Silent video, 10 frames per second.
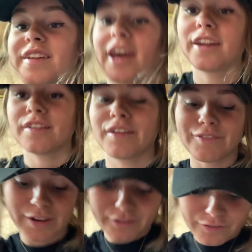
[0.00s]
Got a
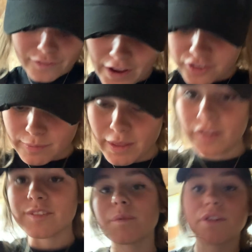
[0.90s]
delivery of fresh
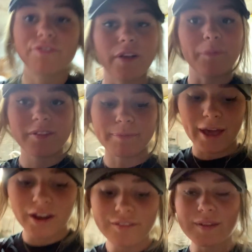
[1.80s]
milk, so I'm going to fill up these
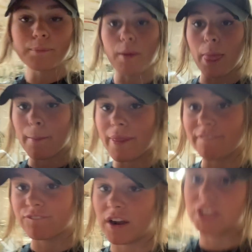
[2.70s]
bottles and put them in the
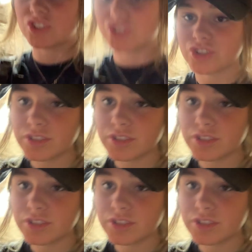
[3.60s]
fridge.